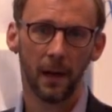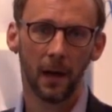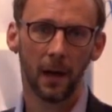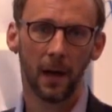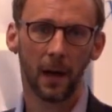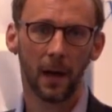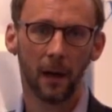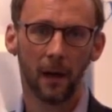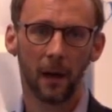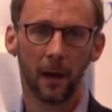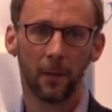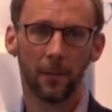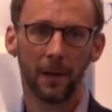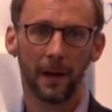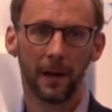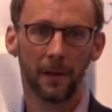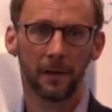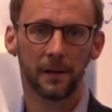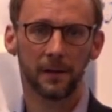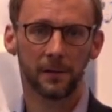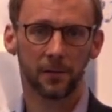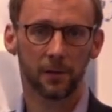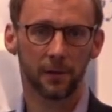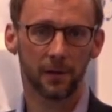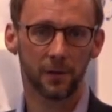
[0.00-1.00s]
about
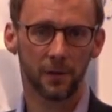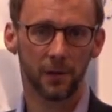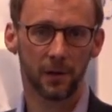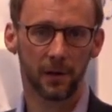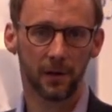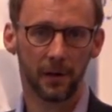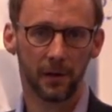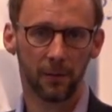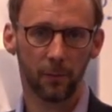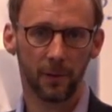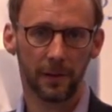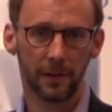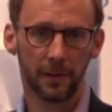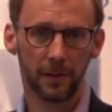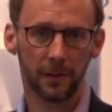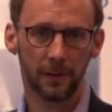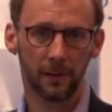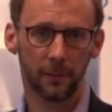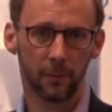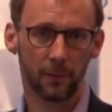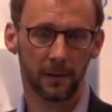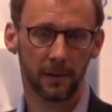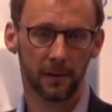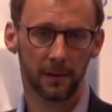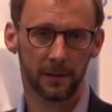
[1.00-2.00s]
the sort of journey we
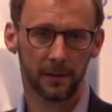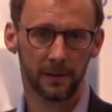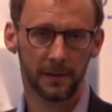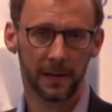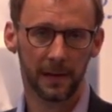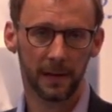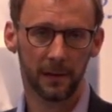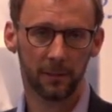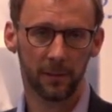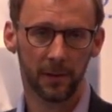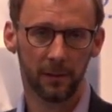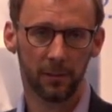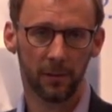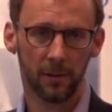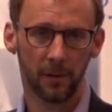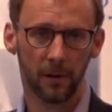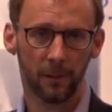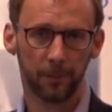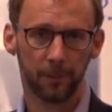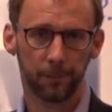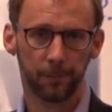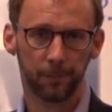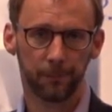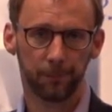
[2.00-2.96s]
can take people on.